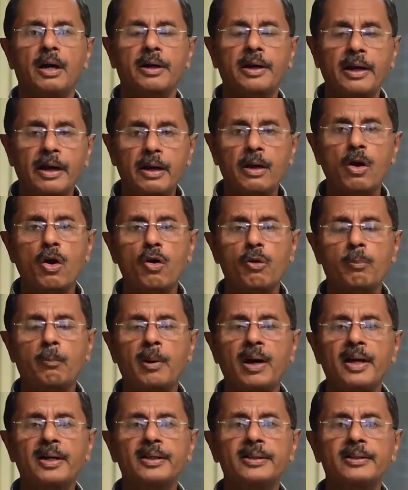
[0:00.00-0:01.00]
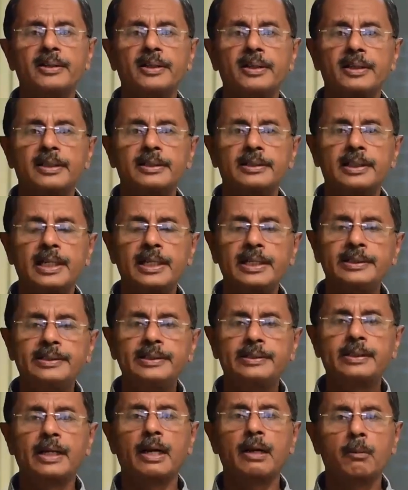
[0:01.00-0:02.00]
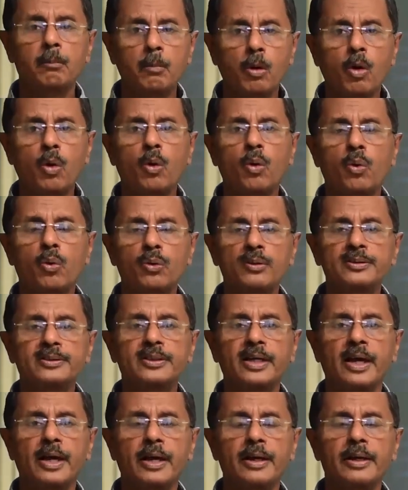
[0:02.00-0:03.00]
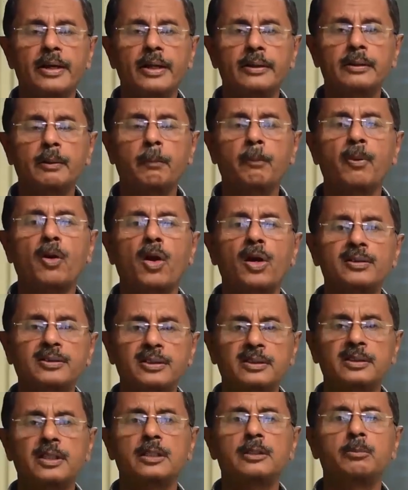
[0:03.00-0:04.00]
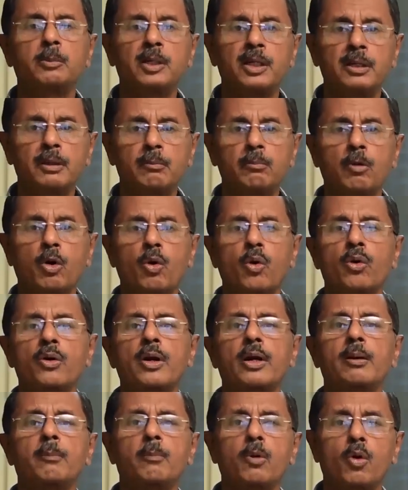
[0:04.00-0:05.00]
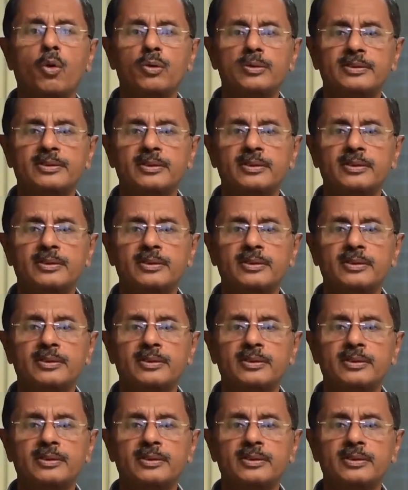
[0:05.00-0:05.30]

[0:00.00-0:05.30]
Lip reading: care of by the digital modes, and the process has been more and more